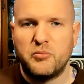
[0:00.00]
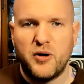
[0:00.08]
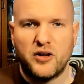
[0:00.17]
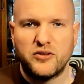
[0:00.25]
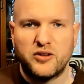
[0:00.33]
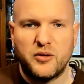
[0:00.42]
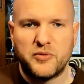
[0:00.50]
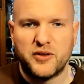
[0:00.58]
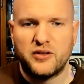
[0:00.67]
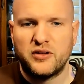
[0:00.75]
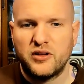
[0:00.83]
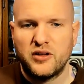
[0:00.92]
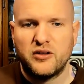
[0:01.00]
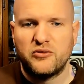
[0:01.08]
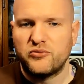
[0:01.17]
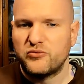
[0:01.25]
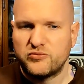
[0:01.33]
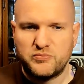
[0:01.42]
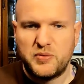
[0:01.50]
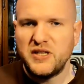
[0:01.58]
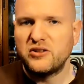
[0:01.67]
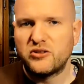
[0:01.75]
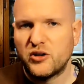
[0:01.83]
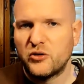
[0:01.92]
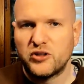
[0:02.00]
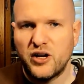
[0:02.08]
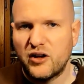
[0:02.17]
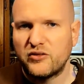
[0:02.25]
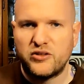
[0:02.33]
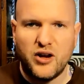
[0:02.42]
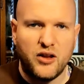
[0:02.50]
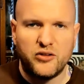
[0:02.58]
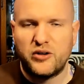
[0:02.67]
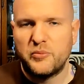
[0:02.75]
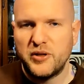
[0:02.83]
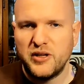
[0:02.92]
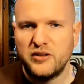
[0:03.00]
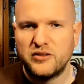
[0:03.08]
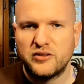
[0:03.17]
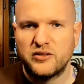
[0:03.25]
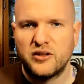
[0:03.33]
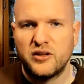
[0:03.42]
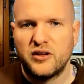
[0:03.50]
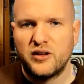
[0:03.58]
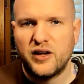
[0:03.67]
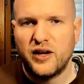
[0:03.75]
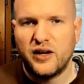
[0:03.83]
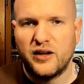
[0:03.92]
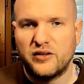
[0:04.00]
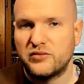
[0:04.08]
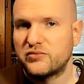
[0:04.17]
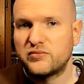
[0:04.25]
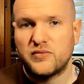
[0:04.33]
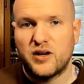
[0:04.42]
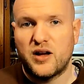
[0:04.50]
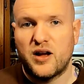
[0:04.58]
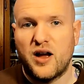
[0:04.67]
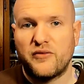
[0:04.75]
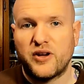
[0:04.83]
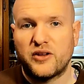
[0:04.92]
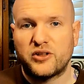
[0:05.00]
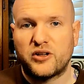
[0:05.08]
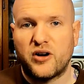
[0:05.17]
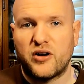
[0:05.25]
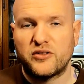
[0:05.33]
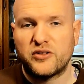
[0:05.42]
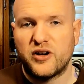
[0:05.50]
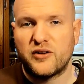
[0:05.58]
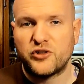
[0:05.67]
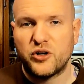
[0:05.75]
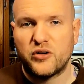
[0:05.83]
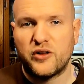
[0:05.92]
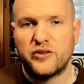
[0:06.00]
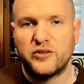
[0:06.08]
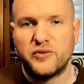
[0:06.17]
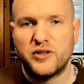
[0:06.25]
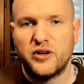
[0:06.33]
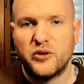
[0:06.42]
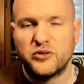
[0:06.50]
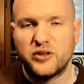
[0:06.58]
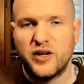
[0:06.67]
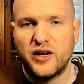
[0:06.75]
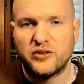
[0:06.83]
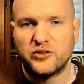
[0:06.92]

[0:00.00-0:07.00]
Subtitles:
bought something, pieced those out, $1 a piece, and I've got the cards that I've shown on these videos today.